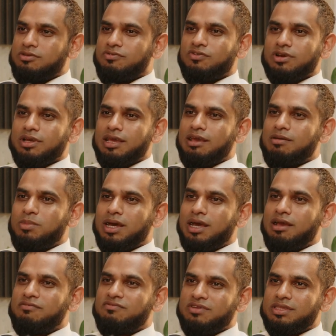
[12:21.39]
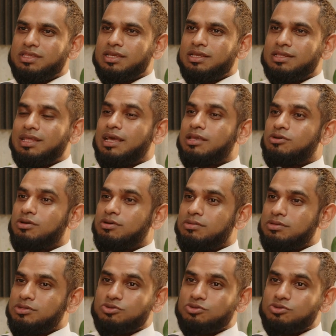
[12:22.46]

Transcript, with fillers: you forget about everything that you're